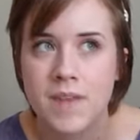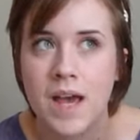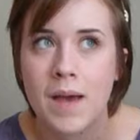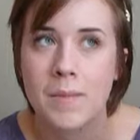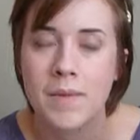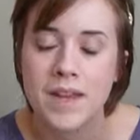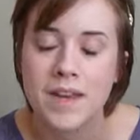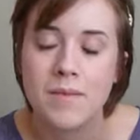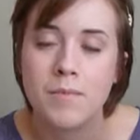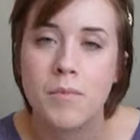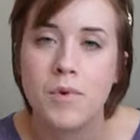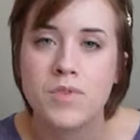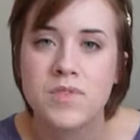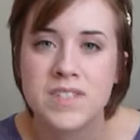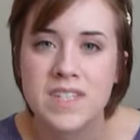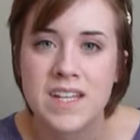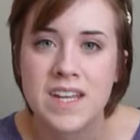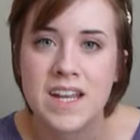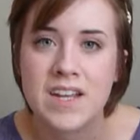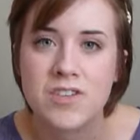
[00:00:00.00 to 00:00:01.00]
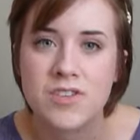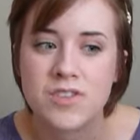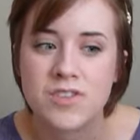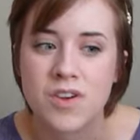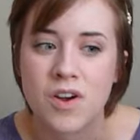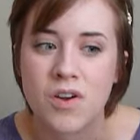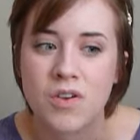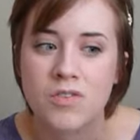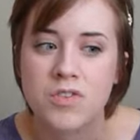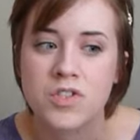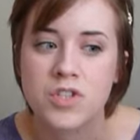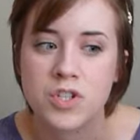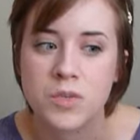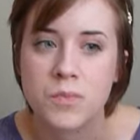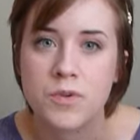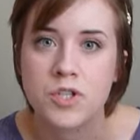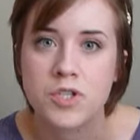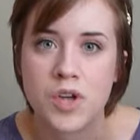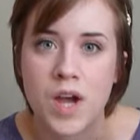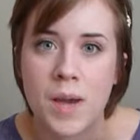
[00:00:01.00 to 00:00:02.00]
I mean, most teenagers aren't
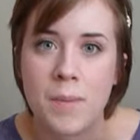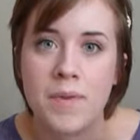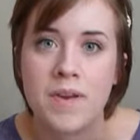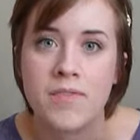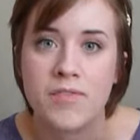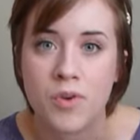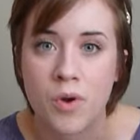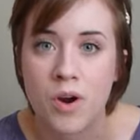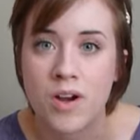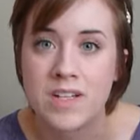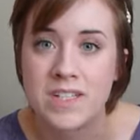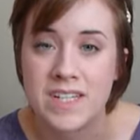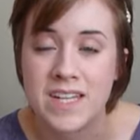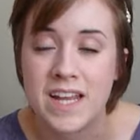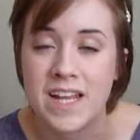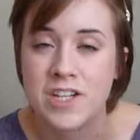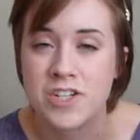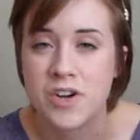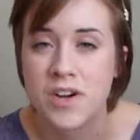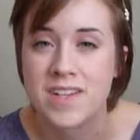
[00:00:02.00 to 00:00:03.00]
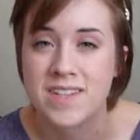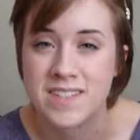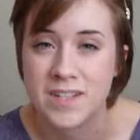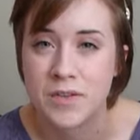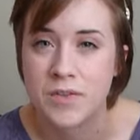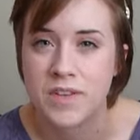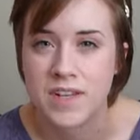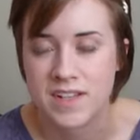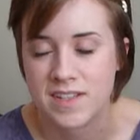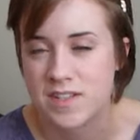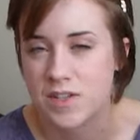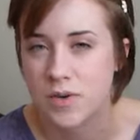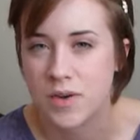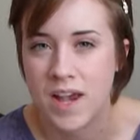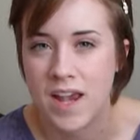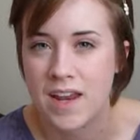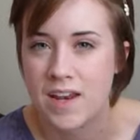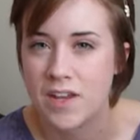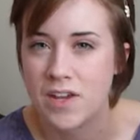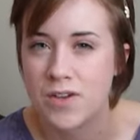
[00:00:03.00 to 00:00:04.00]
super dry, but if you are a teenager, I still think it's
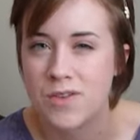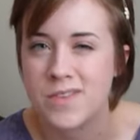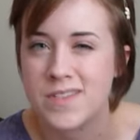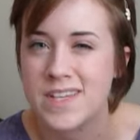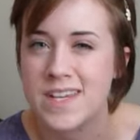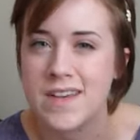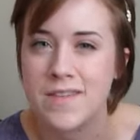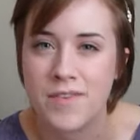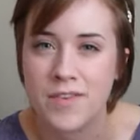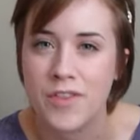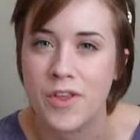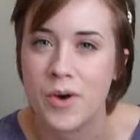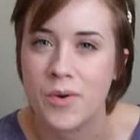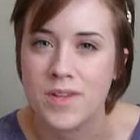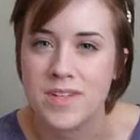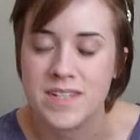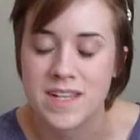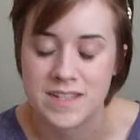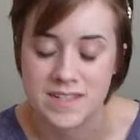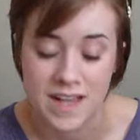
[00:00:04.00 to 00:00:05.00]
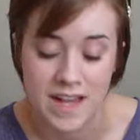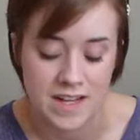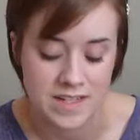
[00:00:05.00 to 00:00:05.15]
okay to use, even though it says